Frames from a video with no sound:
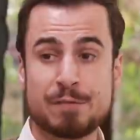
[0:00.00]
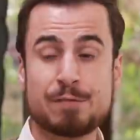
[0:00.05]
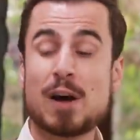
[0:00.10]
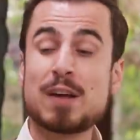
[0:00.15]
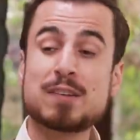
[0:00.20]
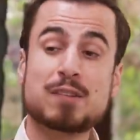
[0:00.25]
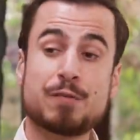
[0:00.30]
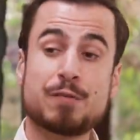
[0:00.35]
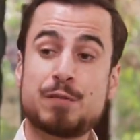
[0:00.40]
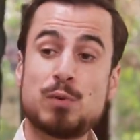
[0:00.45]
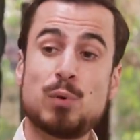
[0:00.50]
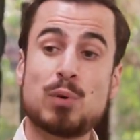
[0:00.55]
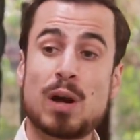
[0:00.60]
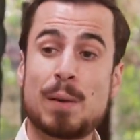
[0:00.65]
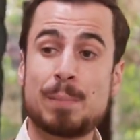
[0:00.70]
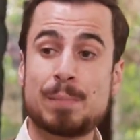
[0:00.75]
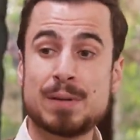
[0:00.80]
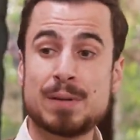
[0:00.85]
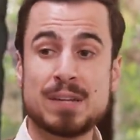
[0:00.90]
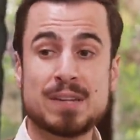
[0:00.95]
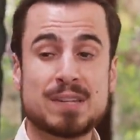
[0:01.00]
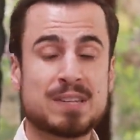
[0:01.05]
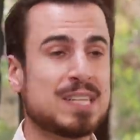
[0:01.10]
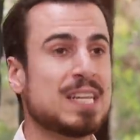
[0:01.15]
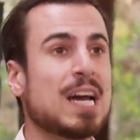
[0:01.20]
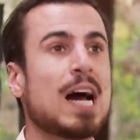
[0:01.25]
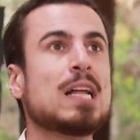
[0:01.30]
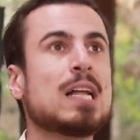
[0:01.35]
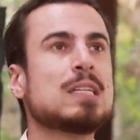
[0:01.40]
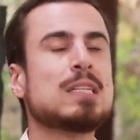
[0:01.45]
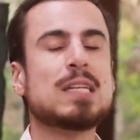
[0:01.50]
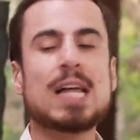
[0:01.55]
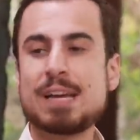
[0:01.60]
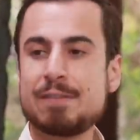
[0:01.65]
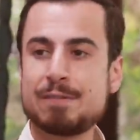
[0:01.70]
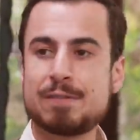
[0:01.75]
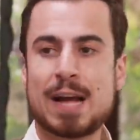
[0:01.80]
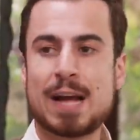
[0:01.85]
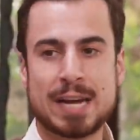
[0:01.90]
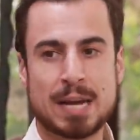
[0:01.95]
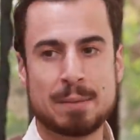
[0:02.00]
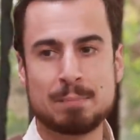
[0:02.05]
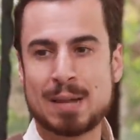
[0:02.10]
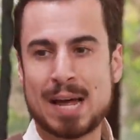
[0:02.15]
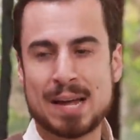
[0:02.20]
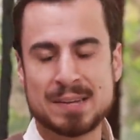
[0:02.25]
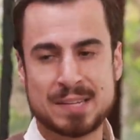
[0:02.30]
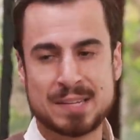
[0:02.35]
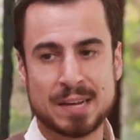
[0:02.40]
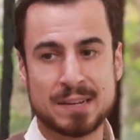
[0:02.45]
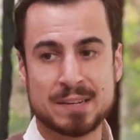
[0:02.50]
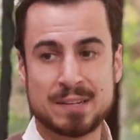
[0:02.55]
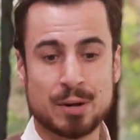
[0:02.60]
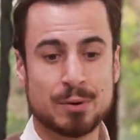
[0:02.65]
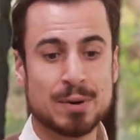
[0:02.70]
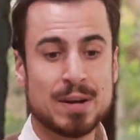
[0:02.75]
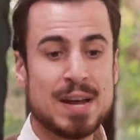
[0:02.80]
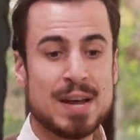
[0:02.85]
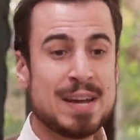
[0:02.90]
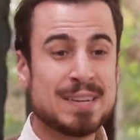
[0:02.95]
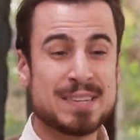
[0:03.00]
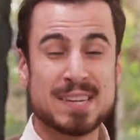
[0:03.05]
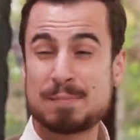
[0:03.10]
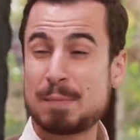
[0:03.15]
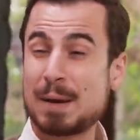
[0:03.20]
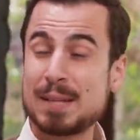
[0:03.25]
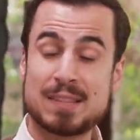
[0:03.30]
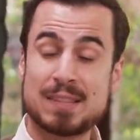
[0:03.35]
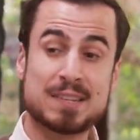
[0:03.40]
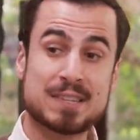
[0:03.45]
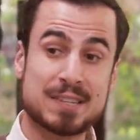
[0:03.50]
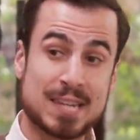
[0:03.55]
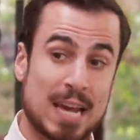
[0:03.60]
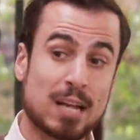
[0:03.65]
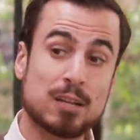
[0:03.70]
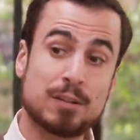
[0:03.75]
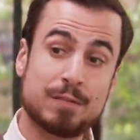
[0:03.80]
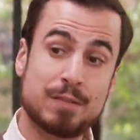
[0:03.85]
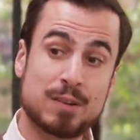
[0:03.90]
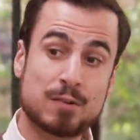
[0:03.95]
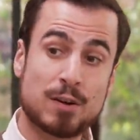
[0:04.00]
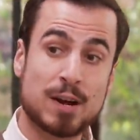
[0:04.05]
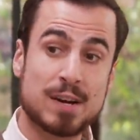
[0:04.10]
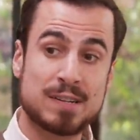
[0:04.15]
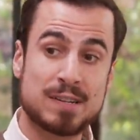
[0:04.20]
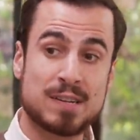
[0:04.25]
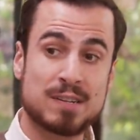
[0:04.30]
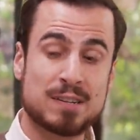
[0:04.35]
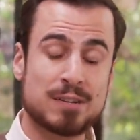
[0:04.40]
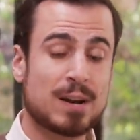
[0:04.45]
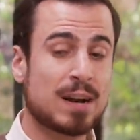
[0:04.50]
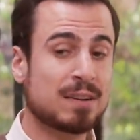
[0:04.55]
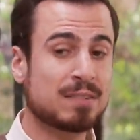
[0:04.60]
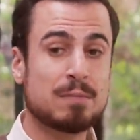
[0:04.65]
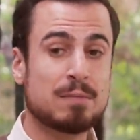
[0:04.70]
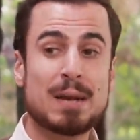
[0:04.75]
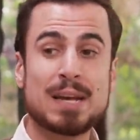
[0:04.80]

fossil fuel companies see a lifeline in plastic. So despite the scale of this crisis, they're actually